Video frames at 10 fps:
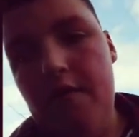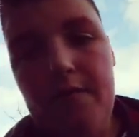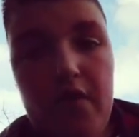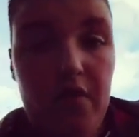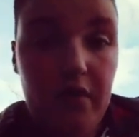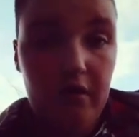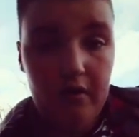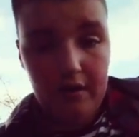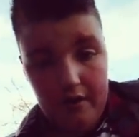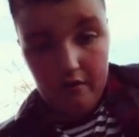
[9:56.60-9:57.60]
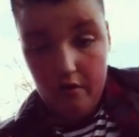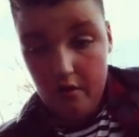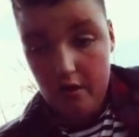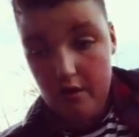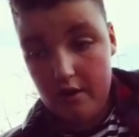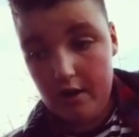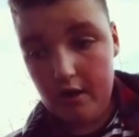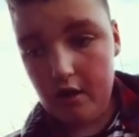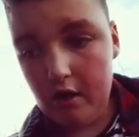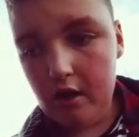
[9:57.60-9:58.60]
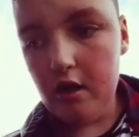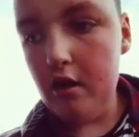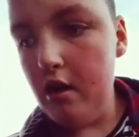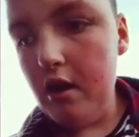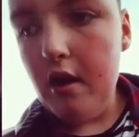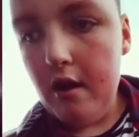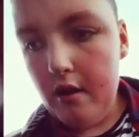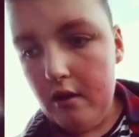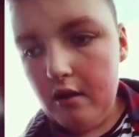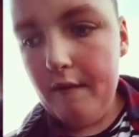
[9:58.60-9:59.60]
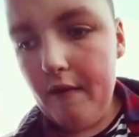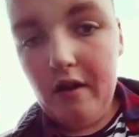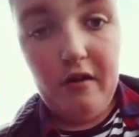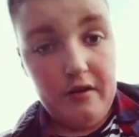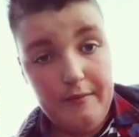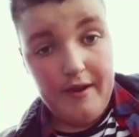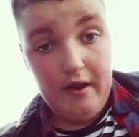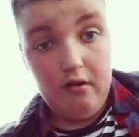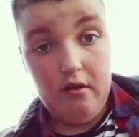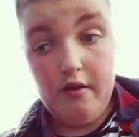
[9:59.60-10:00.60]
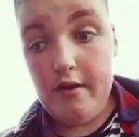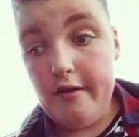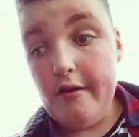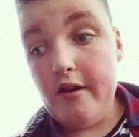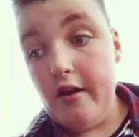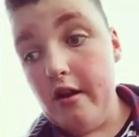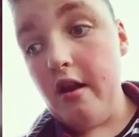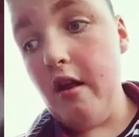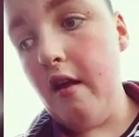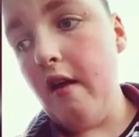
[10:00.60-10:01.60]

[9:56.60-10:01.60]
the new lot, so you can just. I'm not looking house so they can.